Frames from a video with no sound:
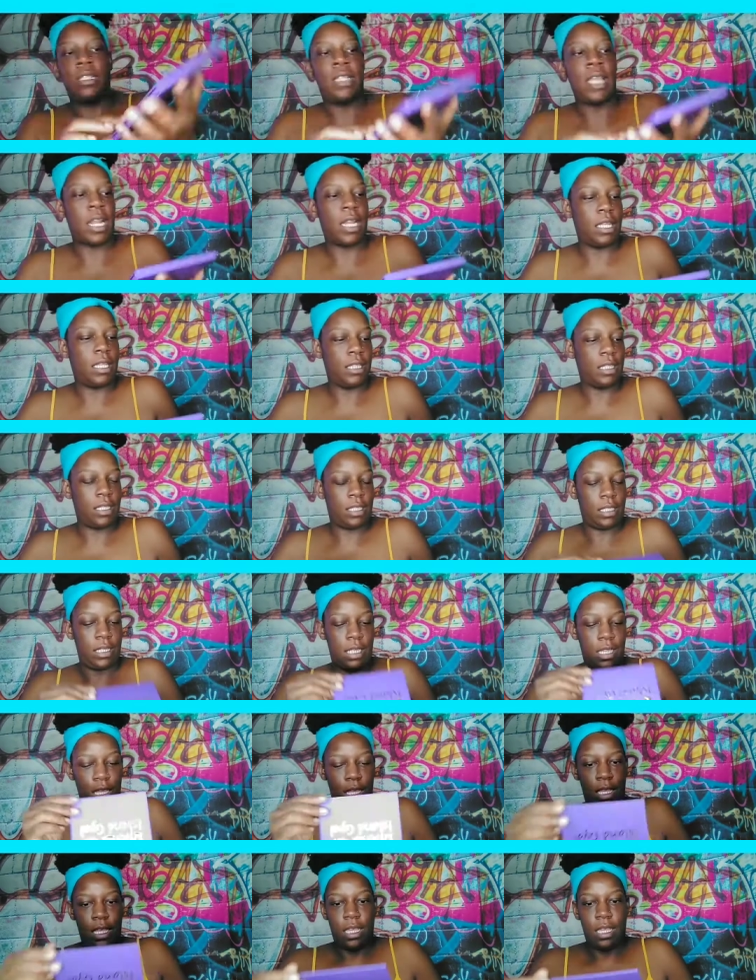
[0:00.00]
ladies?
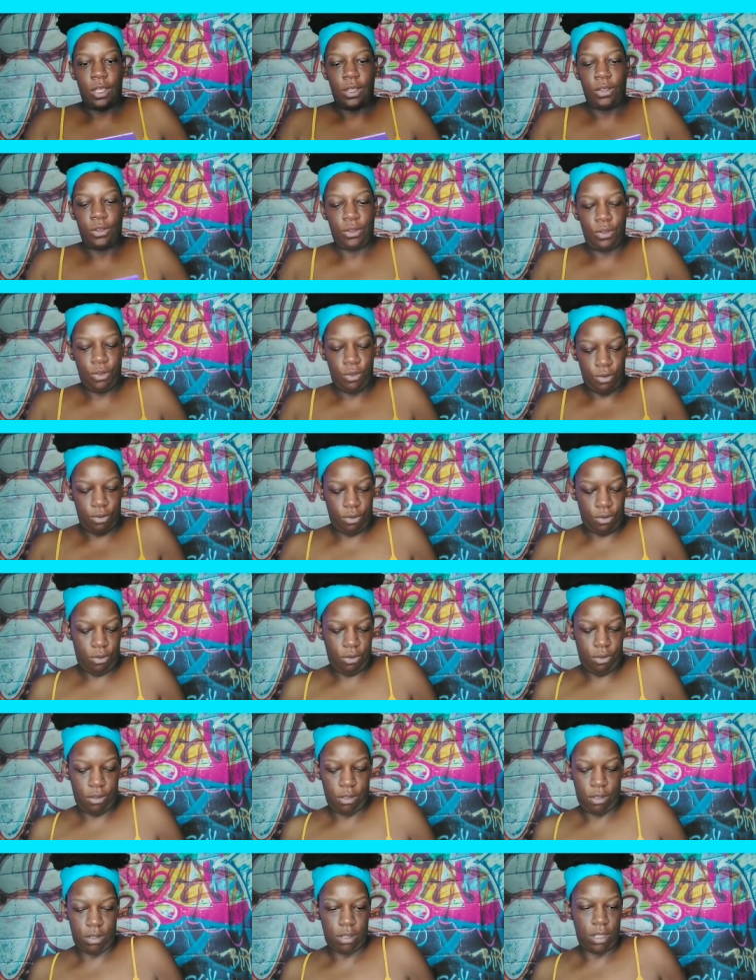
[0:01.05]
Ooh,
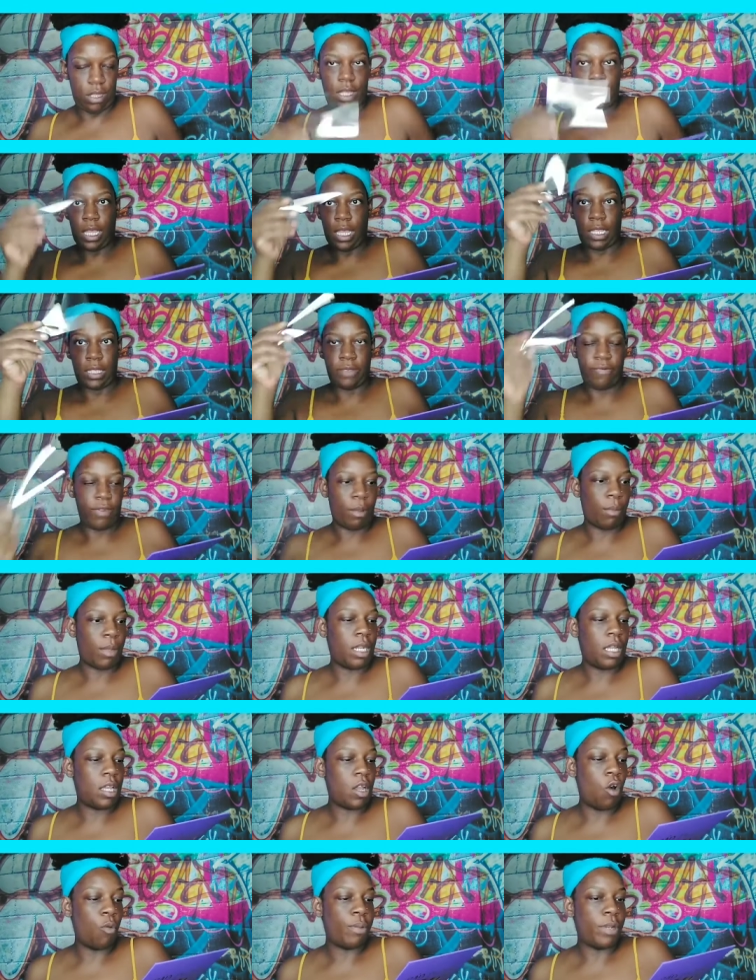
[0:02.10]
that's feminine.
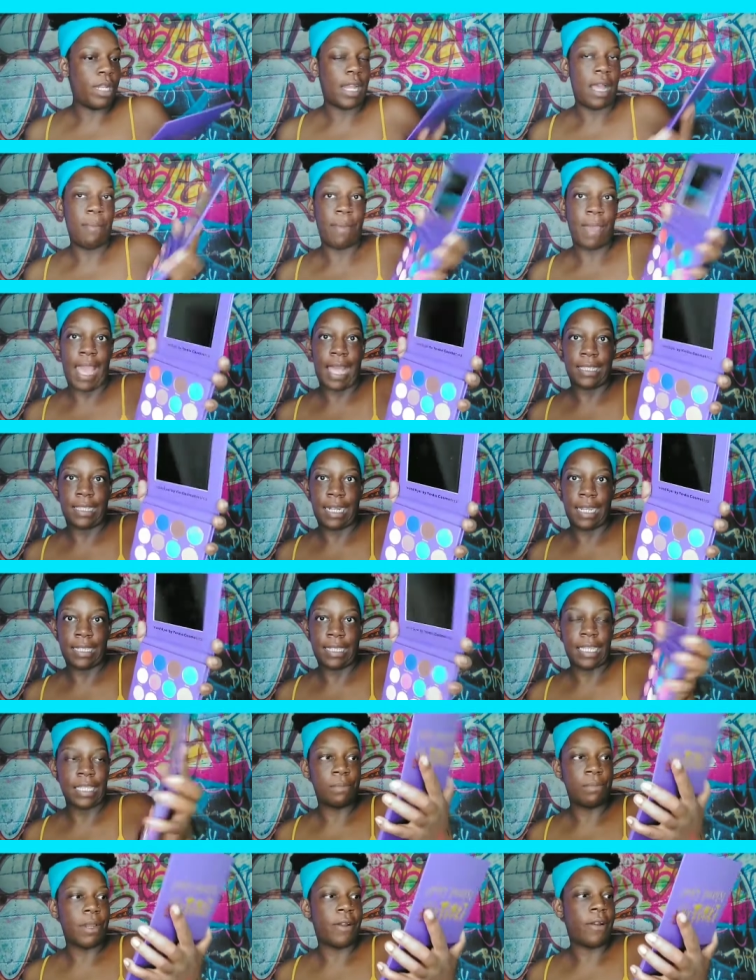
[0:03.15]
Open it up. It has a nice
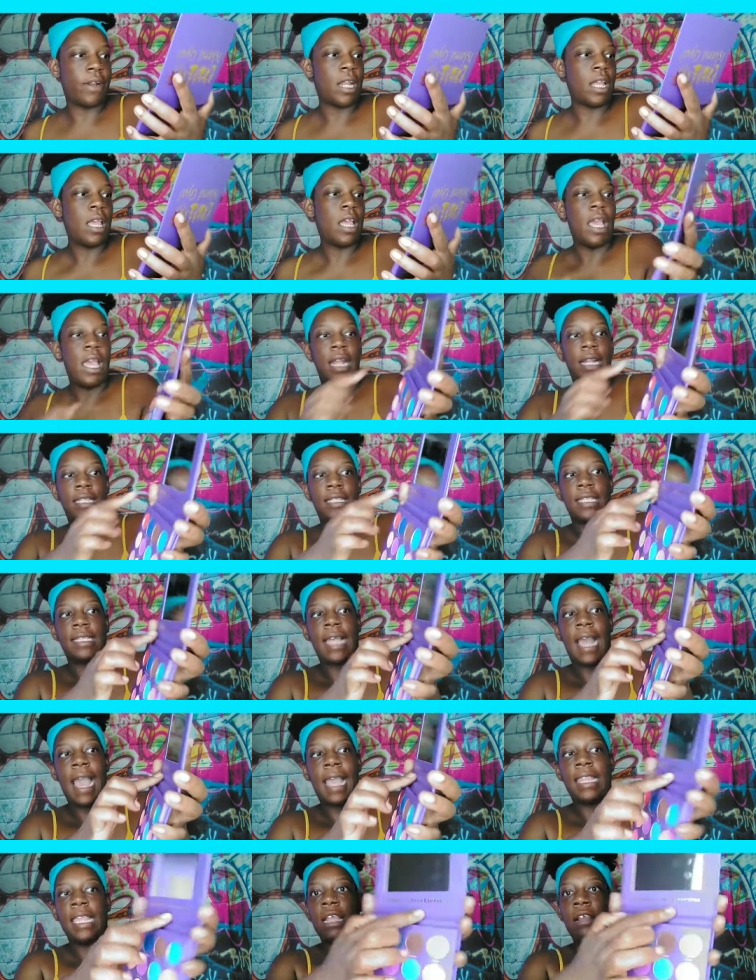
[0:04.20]
size mirror in it. And it says
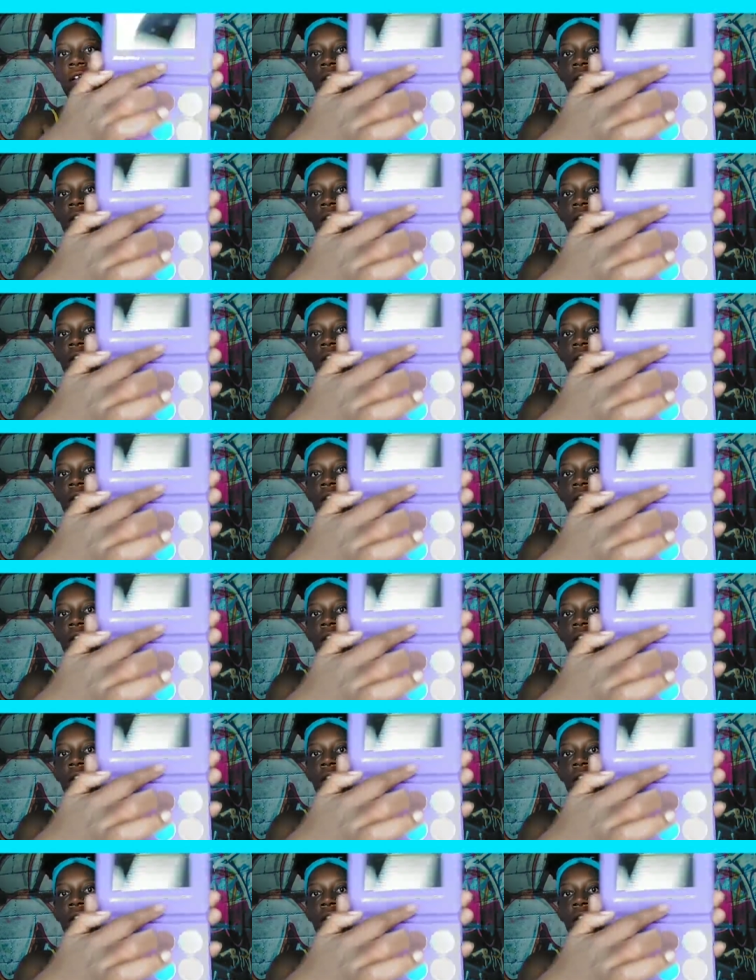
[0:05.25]
Island